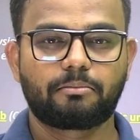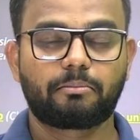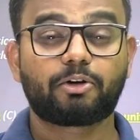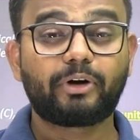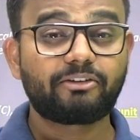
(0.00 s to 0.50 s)

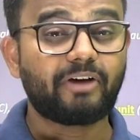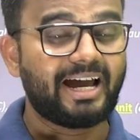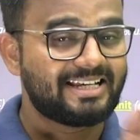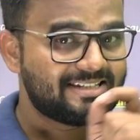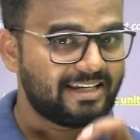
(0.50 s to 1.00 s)
But what if
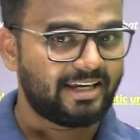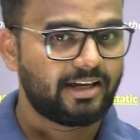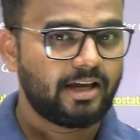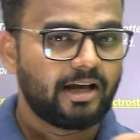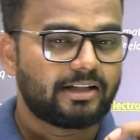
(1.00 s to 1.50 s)
I
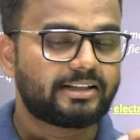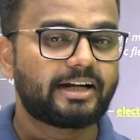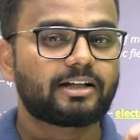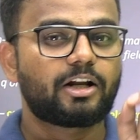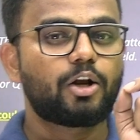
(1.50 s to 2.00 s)
say
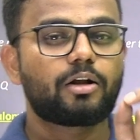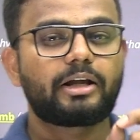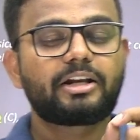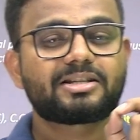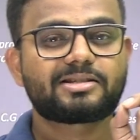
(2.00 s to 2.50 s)
that
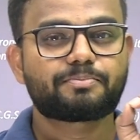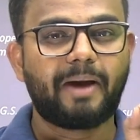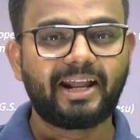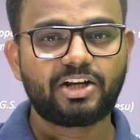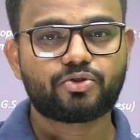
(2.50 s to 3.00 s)
in
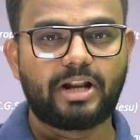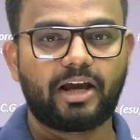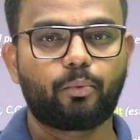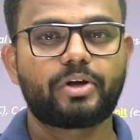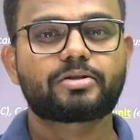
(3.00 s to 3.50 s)
Spanish
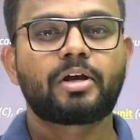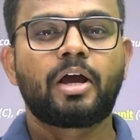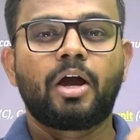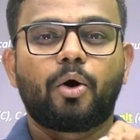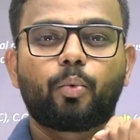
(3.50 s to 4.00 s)
language
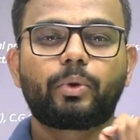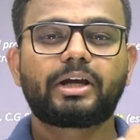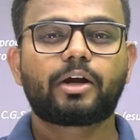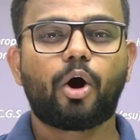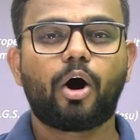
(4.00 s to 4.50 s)
we
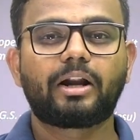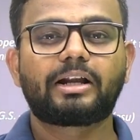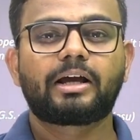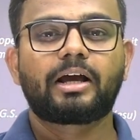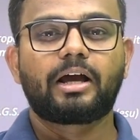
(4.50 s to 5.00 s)
call
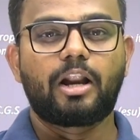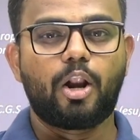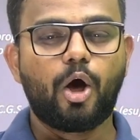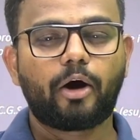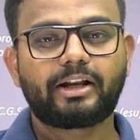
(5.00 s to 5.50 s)

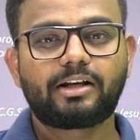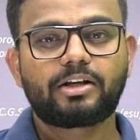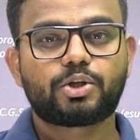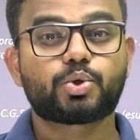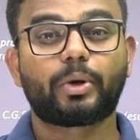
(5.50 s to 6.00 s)
laurel
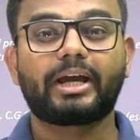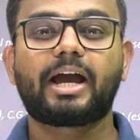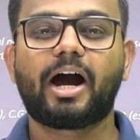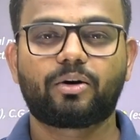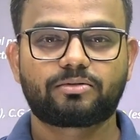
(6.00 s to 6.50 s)
to a
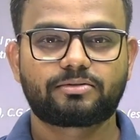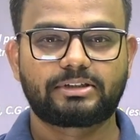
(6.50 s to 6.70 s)
cow?